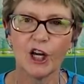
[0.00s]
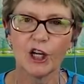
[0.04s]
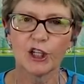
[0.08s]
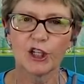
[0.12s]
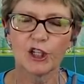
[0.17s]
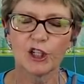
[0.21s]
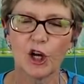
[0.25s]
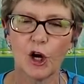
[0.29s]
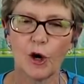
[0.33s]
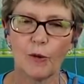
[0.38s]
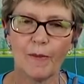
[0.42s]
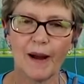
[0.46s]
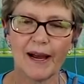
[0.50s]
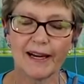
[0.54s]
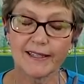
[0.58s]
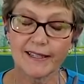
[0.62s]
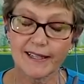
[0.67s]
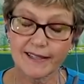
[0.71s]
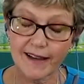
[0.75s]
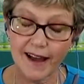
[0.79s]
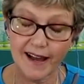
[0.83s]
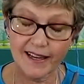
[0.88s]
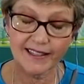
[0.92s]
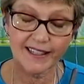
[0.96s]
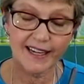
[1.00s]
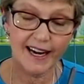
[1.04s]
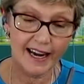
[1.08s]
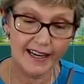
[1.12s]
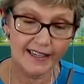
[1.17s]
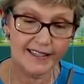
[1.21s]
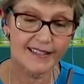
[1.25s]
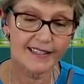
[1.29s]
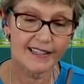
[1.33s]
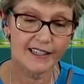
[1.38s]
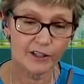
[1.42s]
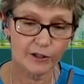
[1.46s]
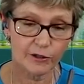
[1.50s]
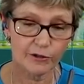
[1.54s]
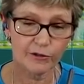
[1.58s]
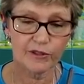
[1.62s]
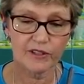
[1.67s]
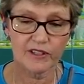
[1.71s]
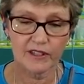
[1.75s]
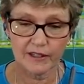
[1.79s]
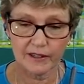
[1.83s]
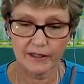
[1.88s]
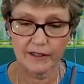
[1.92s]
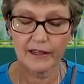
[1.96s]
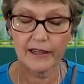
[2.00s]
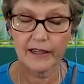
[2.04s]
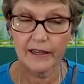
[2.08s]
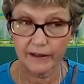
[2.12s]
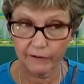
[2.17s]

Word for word: So my son, Casey, who's a